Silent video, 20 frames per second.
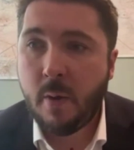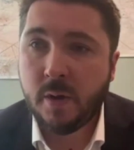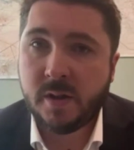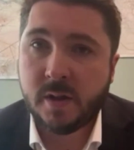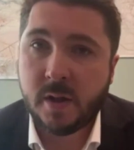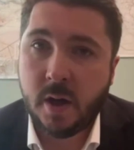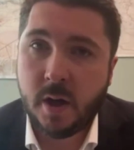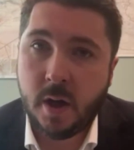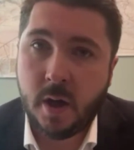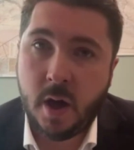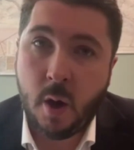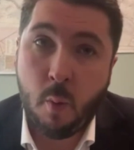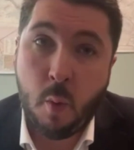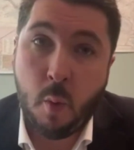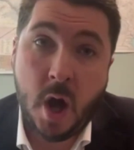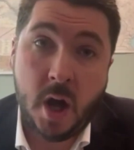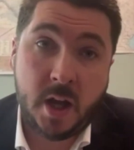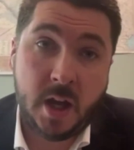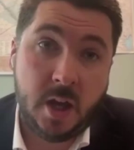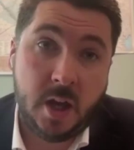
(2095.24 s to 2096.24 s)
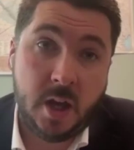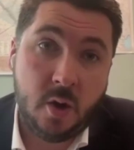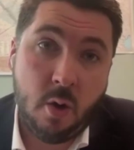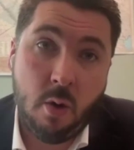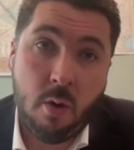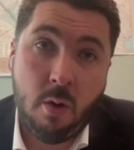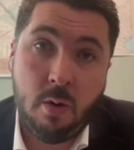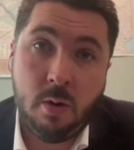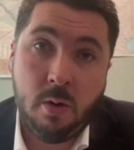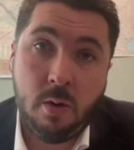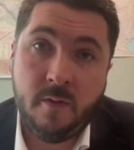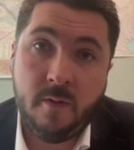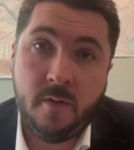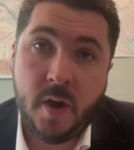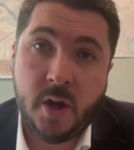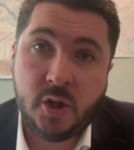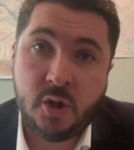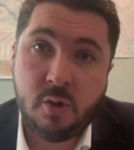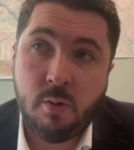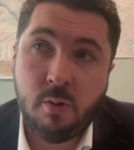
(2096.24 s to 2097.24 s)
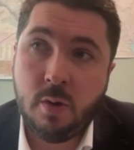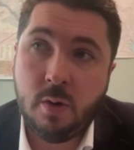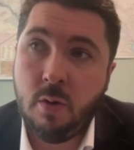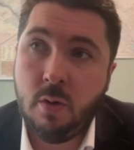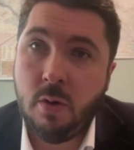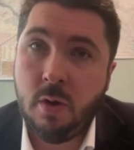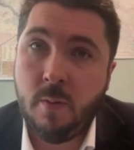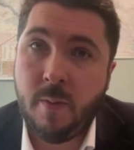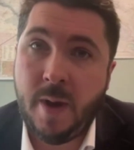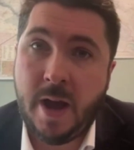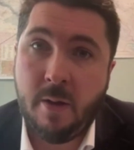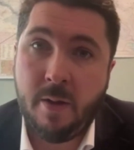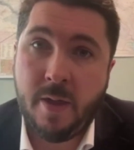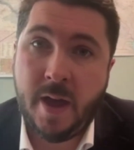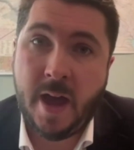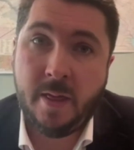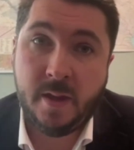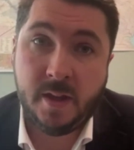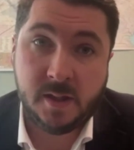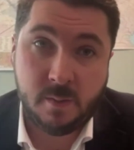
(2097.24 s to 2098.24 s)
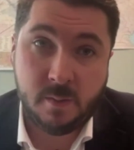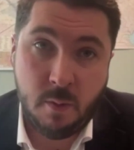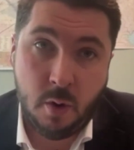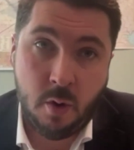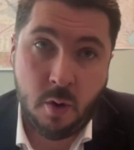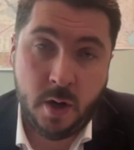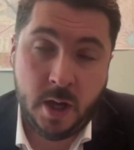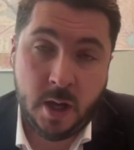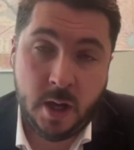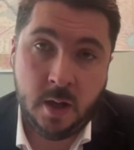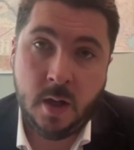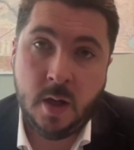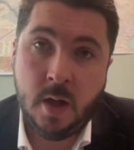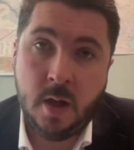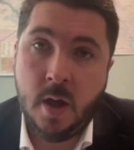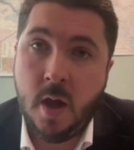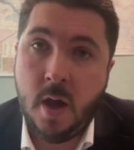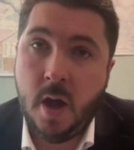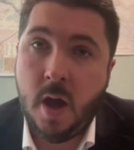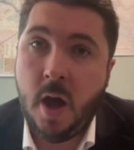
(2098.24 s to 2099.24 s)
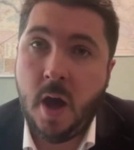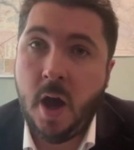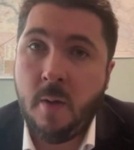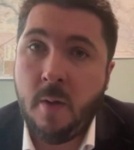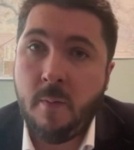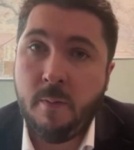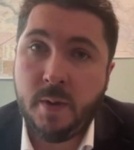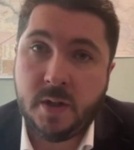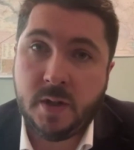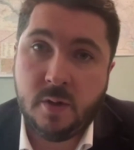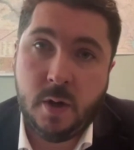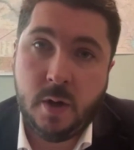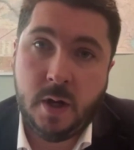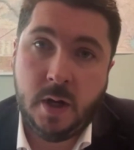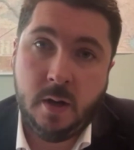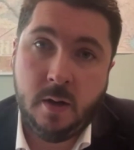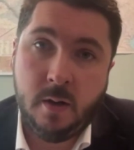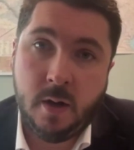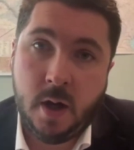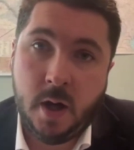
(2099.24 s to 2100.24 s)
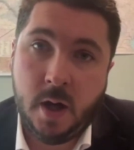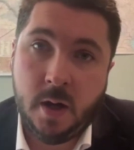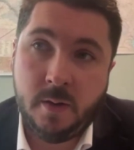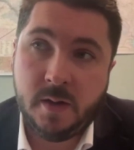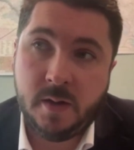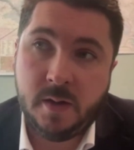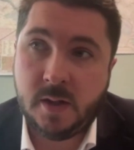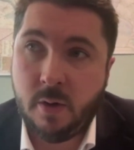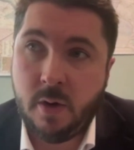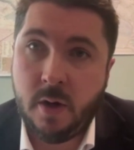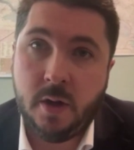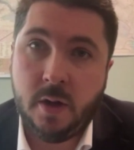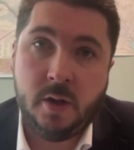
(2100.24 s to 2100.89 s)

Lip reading: There was a working call, a virtual call about that this morning between the